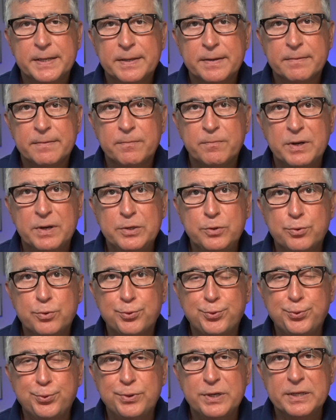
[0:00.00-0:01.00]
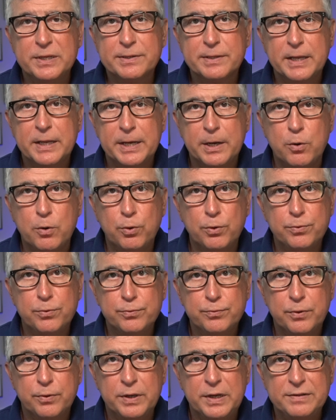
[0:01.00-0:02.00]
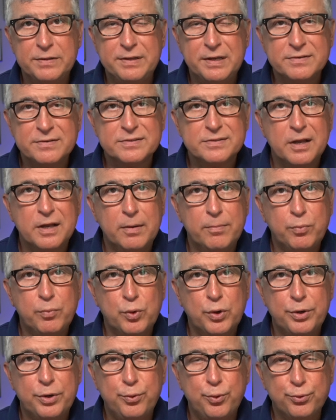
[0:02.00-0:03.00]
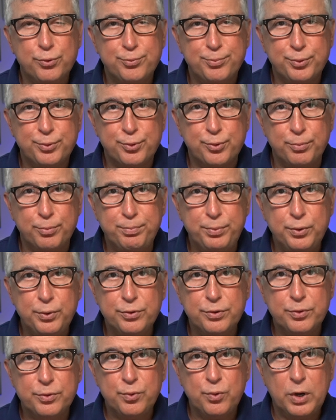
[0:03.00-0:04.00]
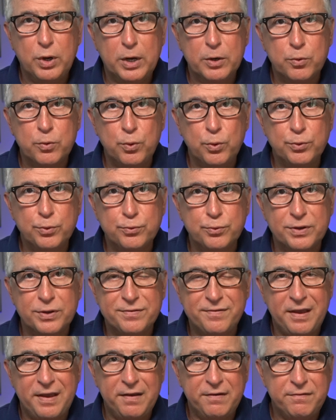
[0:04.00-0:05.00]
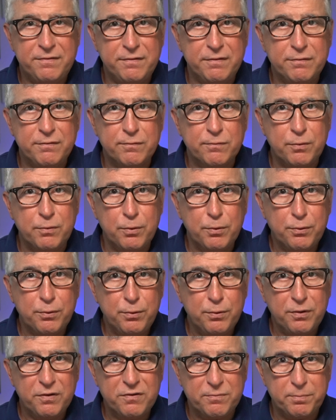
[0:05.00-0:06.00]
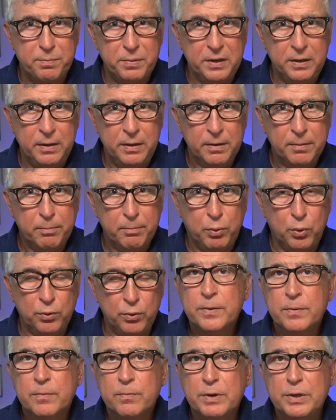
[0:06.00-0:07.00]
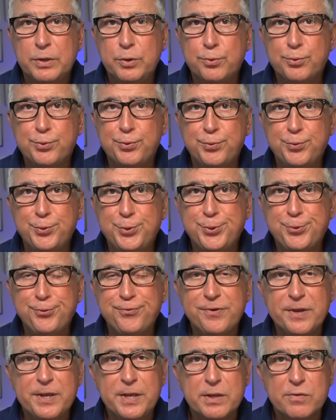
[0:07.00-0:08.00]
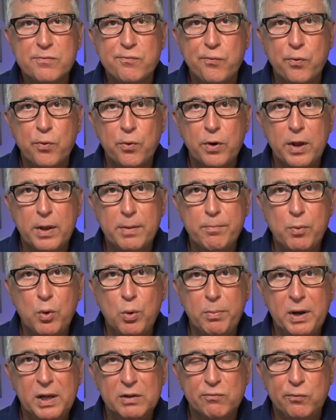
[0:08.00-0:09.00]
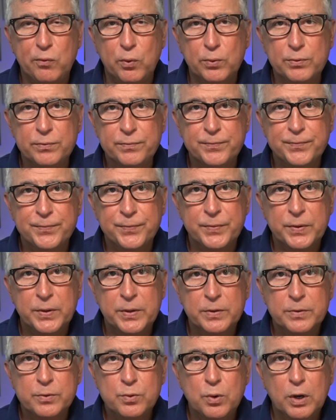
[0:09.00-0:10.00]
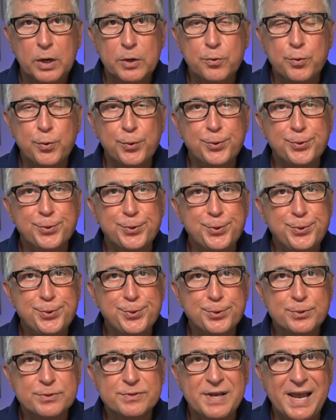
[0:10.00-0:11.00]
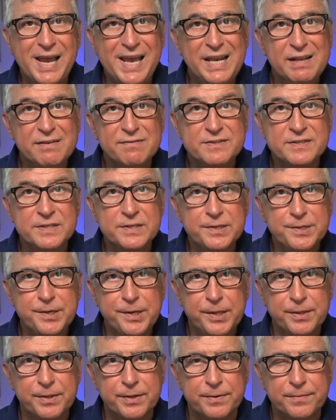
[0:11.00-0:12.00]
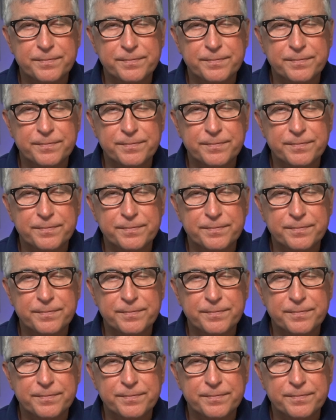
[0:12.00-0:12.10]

when you're doing it like on a desktop or a notebook computer, you are going to attach this to your USB port. When you're using it for a mobile phone, you are going to use the NFC reader.